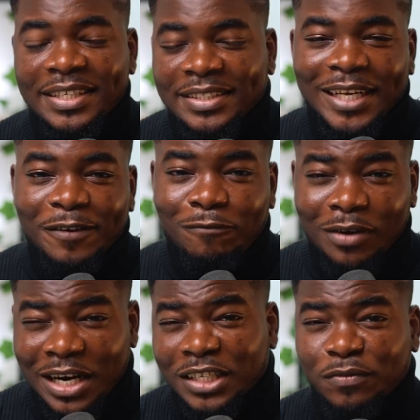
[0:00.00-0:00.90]
designed the
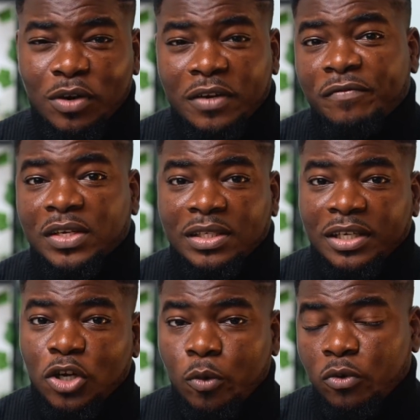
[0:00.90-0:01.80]
flyers for an event that
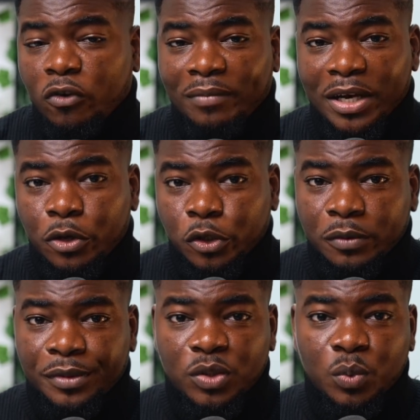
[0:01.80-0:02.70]
a couple of my
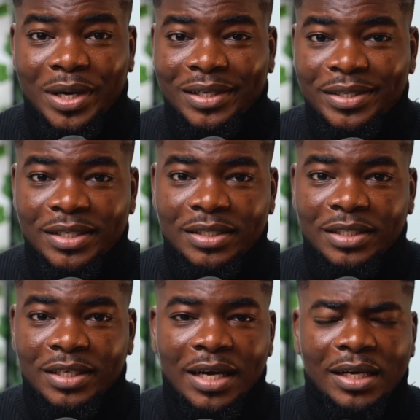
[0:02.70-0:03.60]
course-mates were
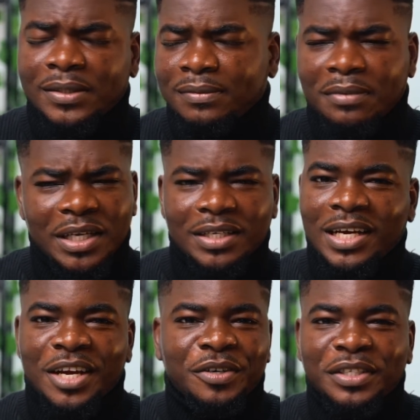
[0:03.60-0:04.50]
attending, and hey,
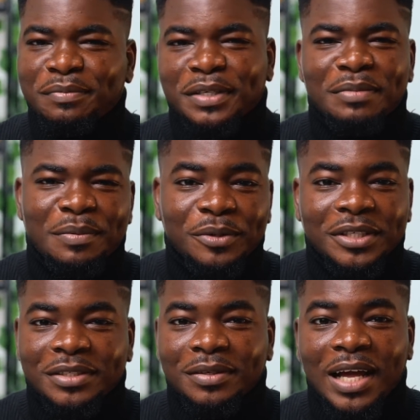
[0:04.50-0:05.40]
I already made my
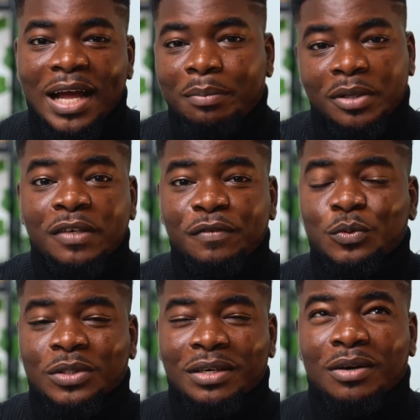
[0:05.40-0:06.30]
money. I believe it
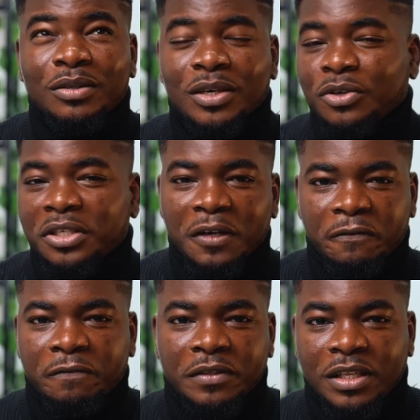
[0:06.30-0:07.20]
was around
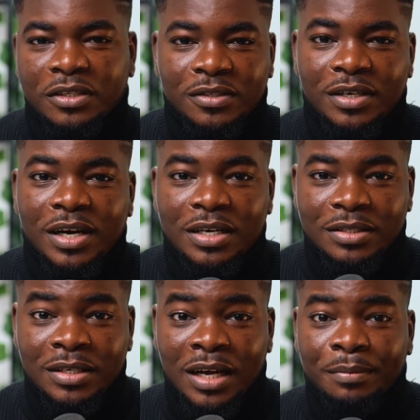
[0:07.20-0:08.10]
150,000 Naira at the
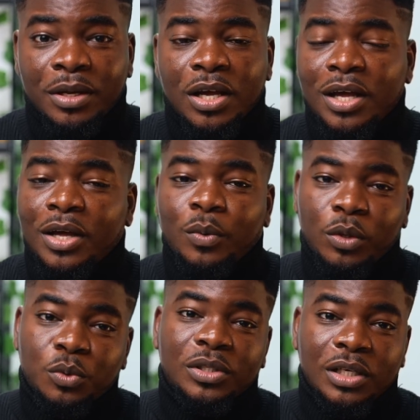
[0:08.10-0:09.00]
time,
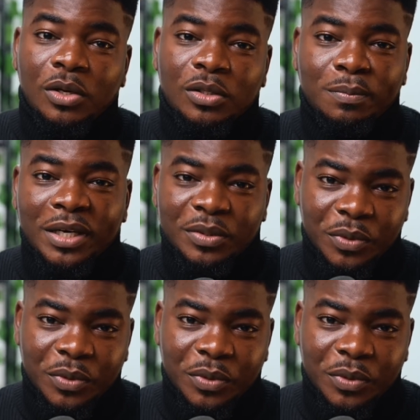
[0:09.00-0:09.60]
which was a lot, by the